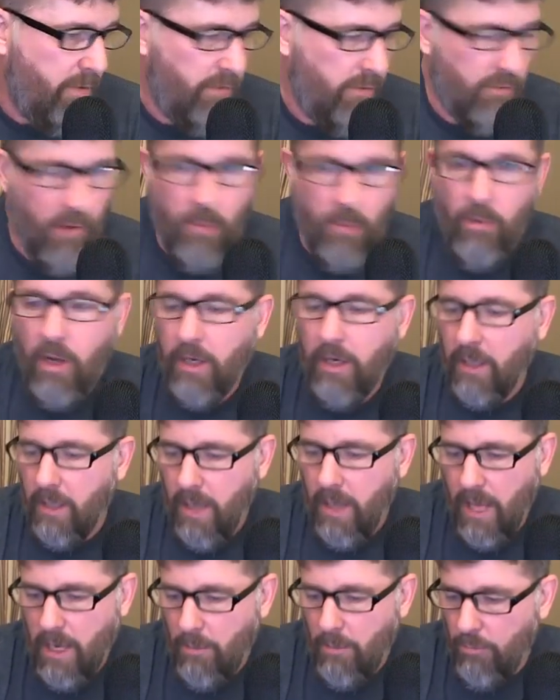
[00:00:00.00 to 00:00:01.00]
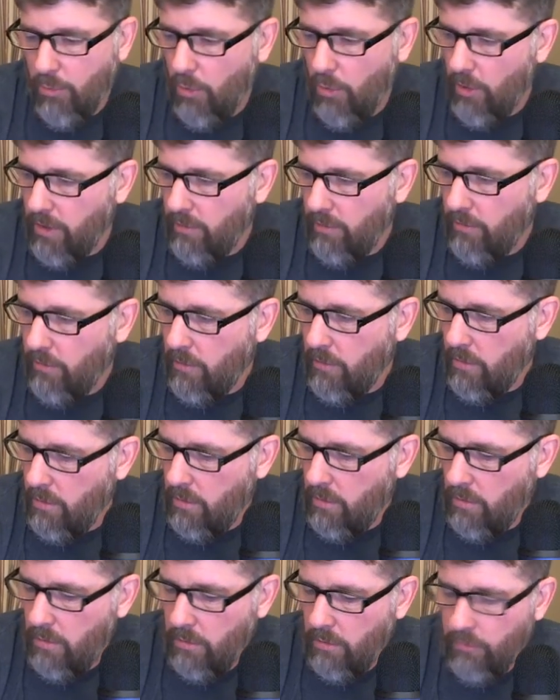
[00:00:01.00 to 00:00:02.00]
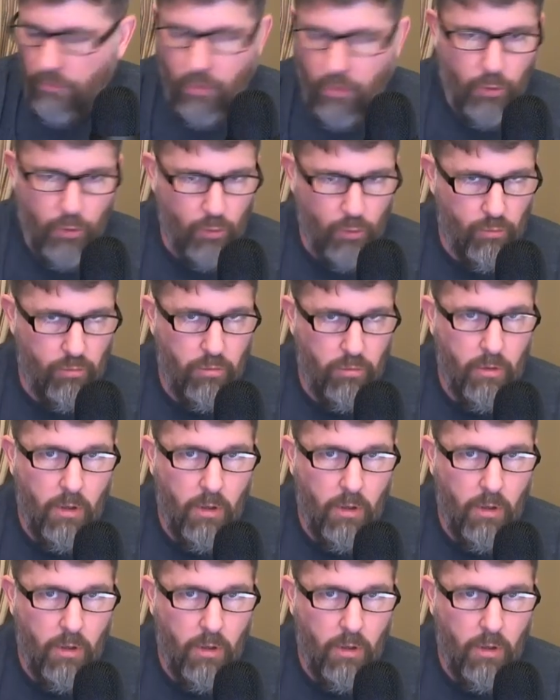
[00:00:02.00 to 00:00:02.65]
So I'm running at 8.2.